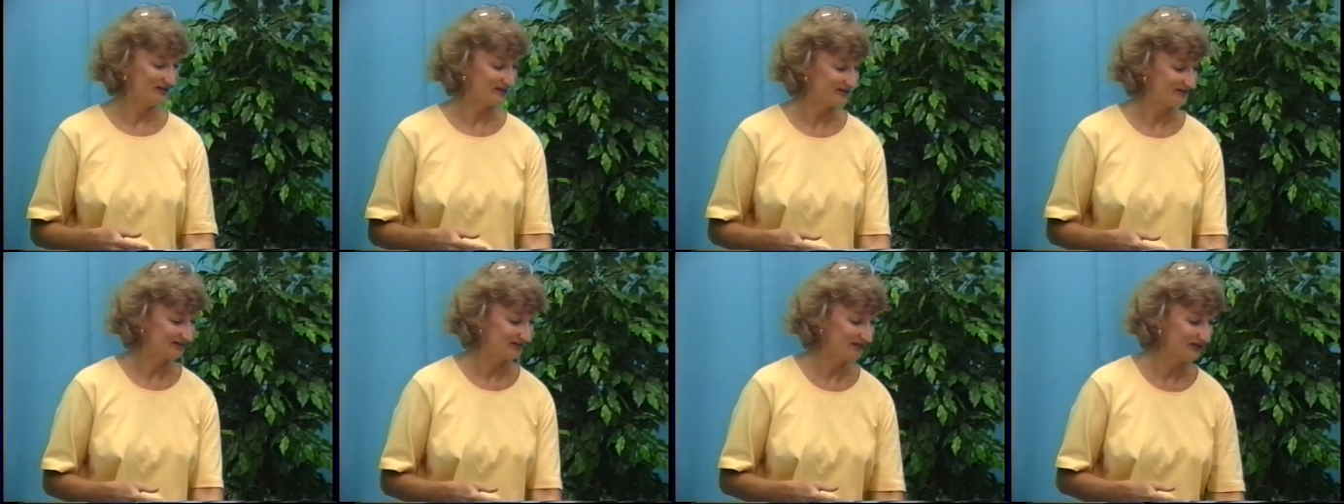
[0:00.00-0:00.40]

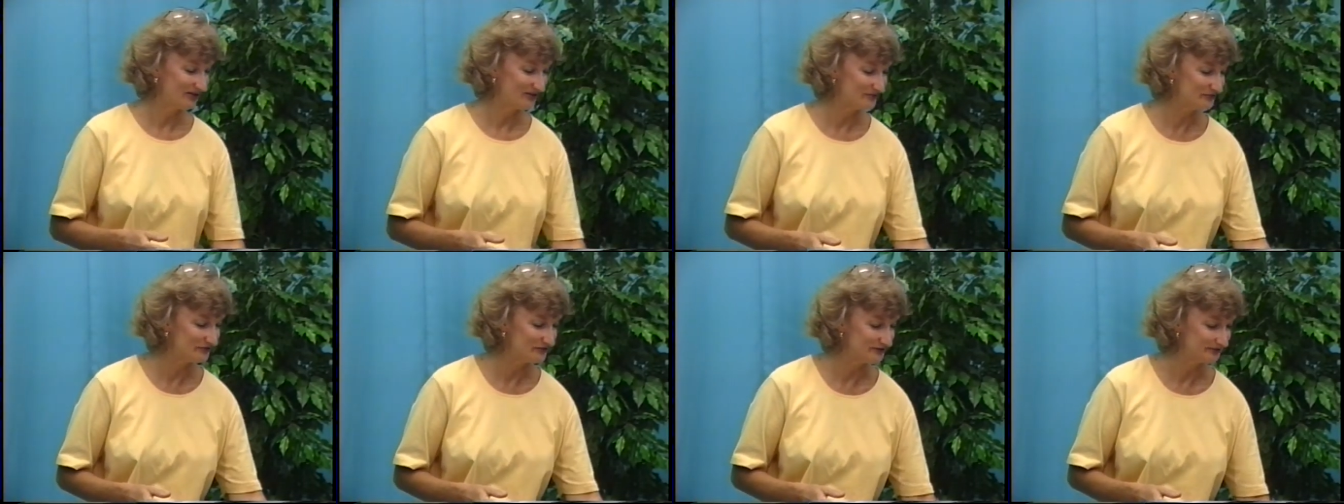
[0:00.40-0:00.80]
It's a lot
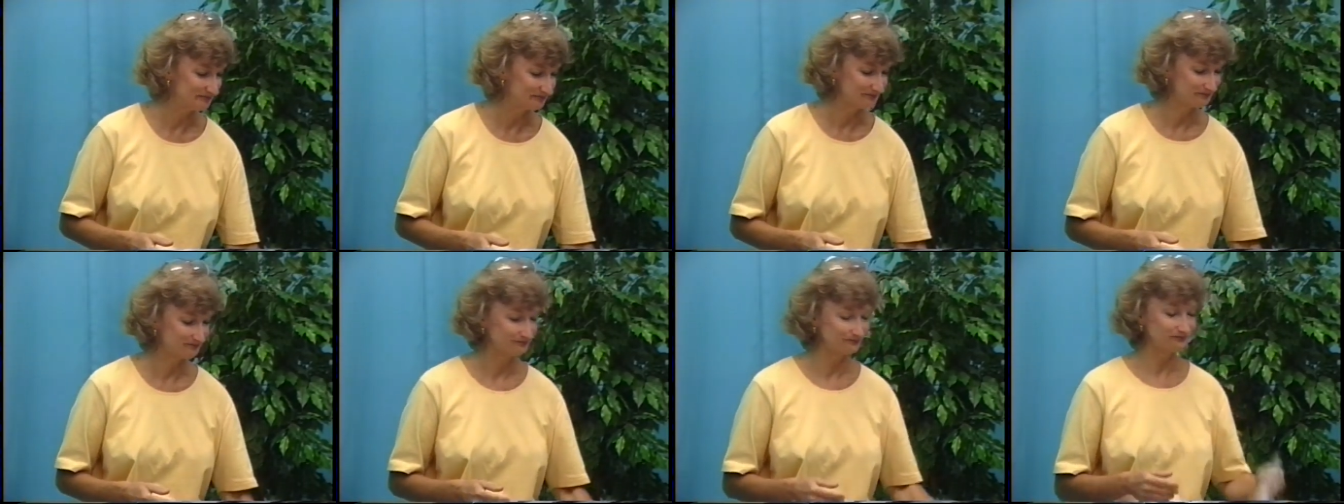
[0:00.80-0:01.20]
of fun.
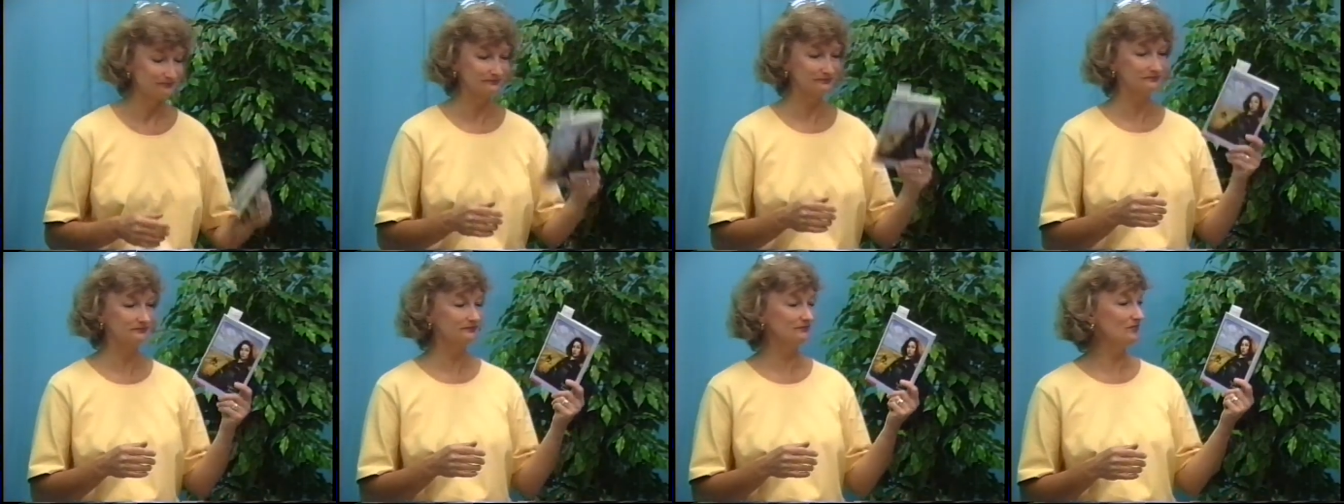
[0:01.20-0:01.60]

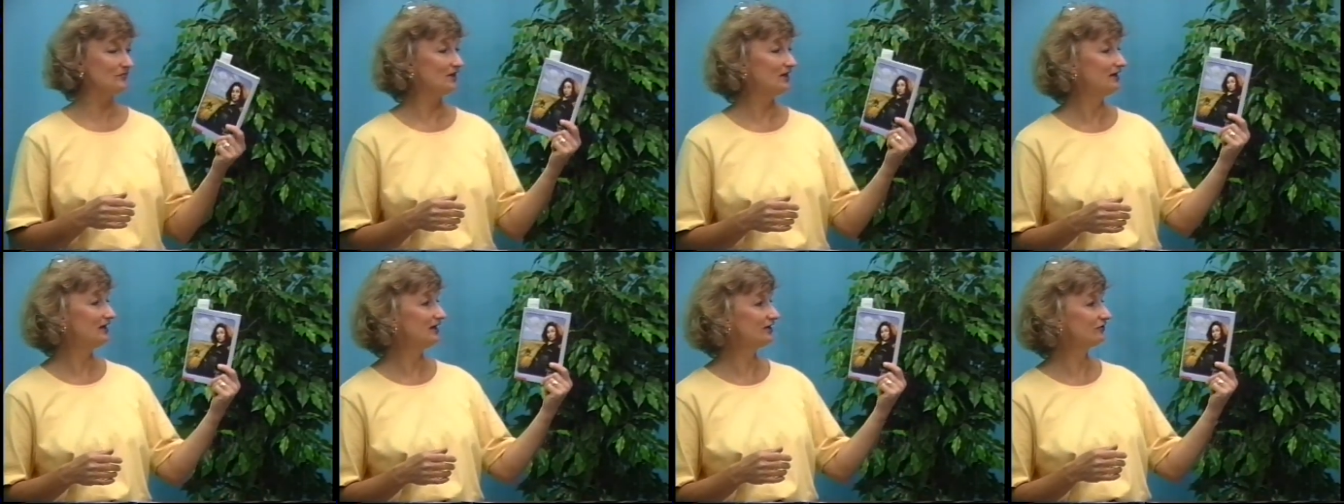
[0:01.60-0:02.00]

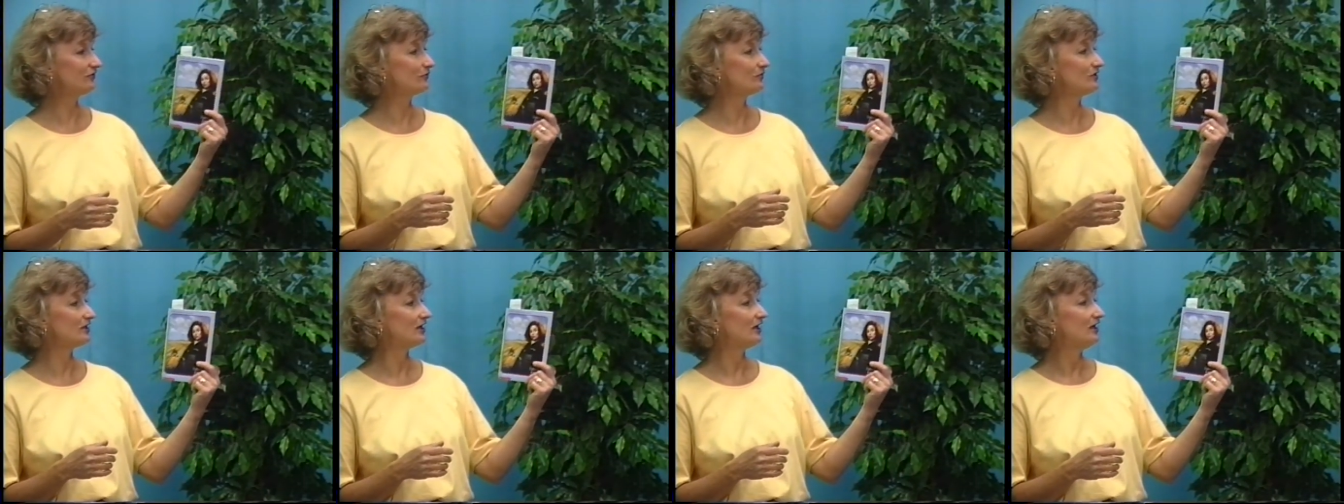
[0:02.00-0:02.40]
Next
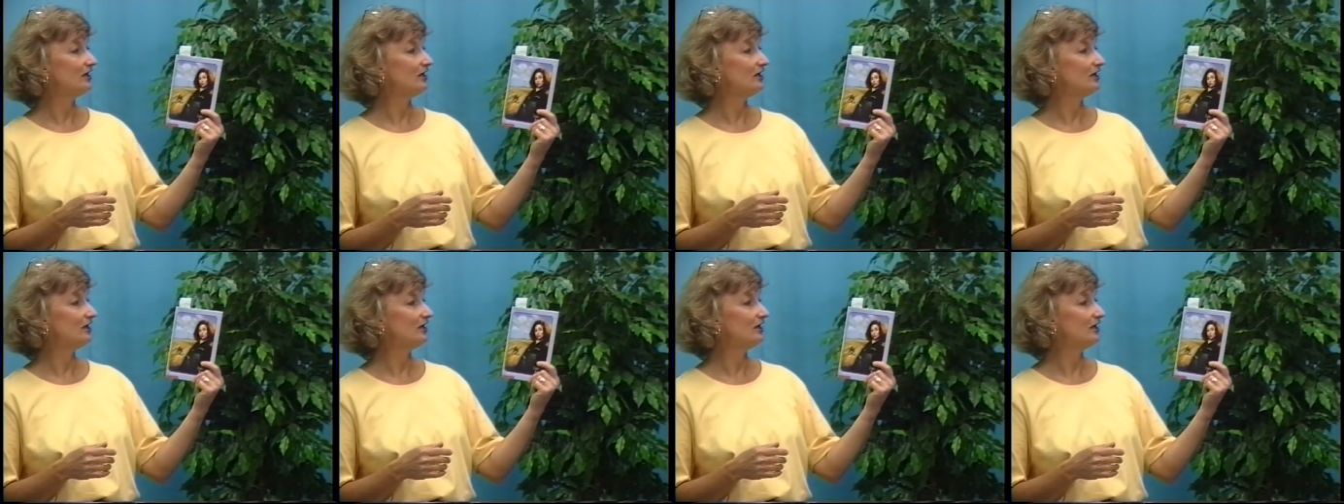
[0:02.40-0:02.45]
one.